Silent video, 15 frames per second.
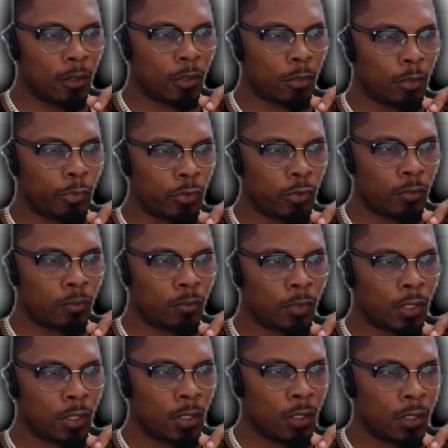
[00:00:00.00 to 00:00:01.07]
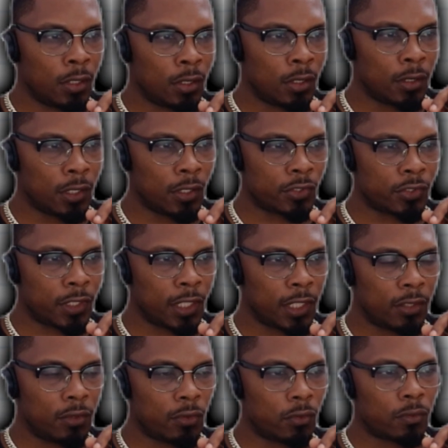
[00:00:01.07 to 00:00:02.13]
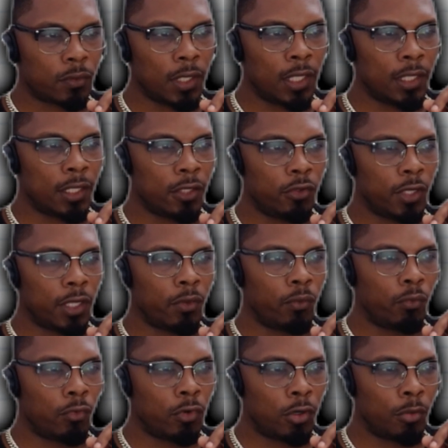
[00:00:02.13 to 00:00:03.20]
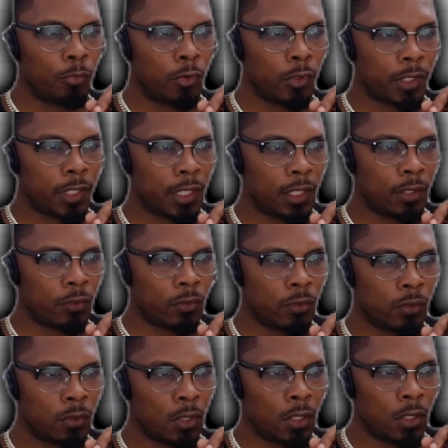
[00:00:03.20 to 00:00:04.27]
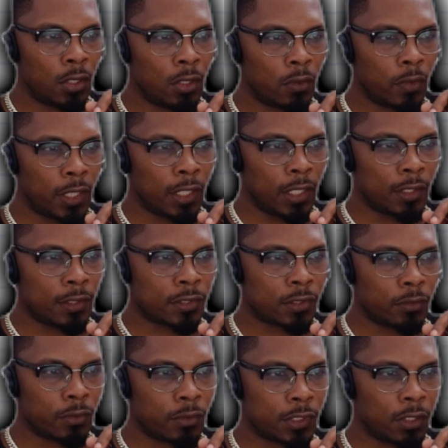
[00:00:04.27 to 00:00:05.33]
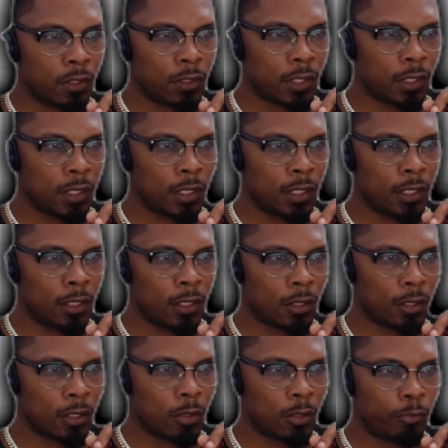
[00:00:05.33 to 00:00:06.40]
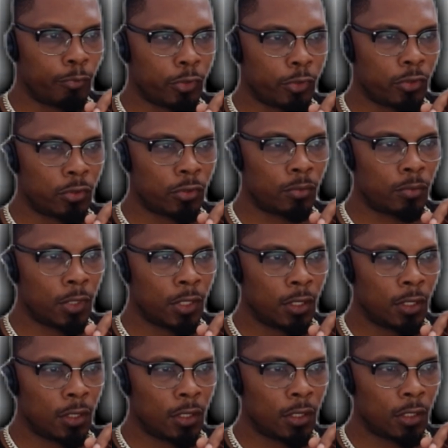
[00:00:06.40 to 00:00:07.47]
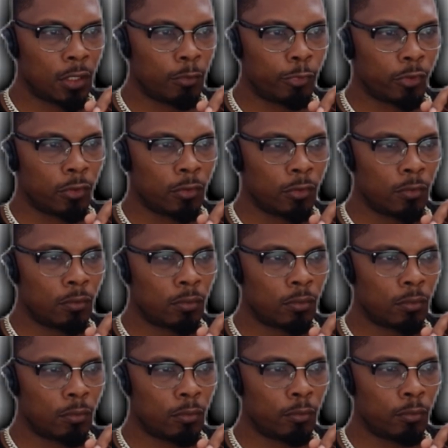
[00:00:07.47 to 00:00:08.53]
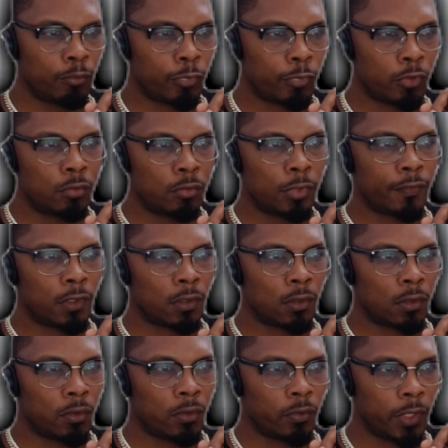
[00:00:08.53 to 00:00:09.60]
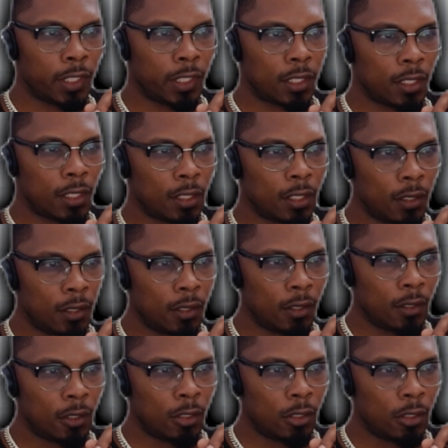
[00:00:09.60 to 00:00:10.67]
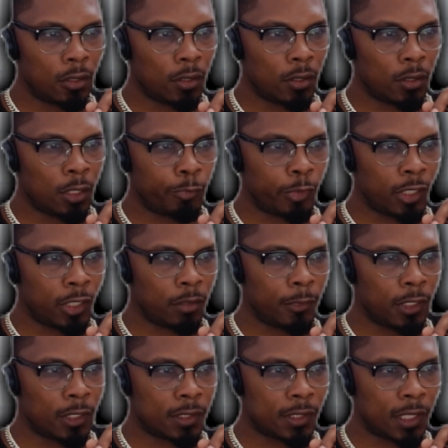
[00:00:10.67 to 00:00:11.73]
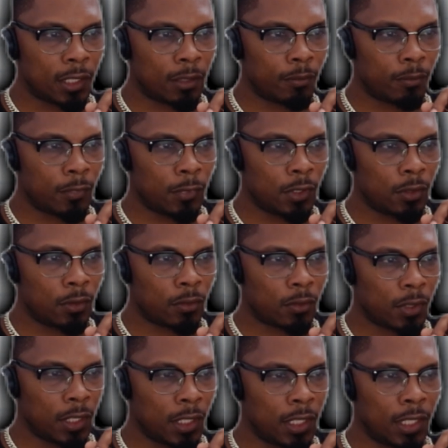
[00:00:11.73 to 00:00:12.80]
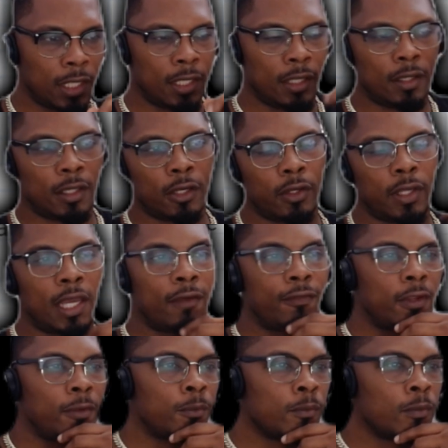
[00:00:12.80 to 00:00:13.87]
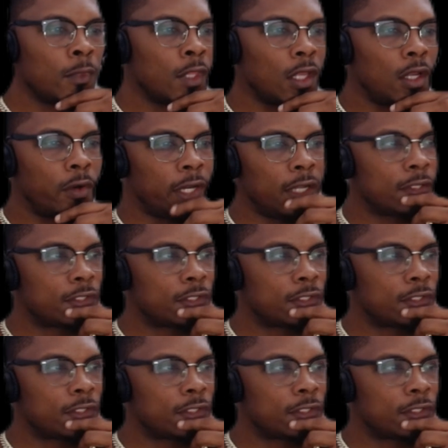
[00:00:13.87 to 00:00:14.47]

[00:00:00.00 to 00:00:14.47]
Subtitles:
Kaboom. There's your candle. And then you get one more candle, right? So we're talking kaboom, kaboom, boom. Give it a little wick at the bottom and the top, and there you have it. All right.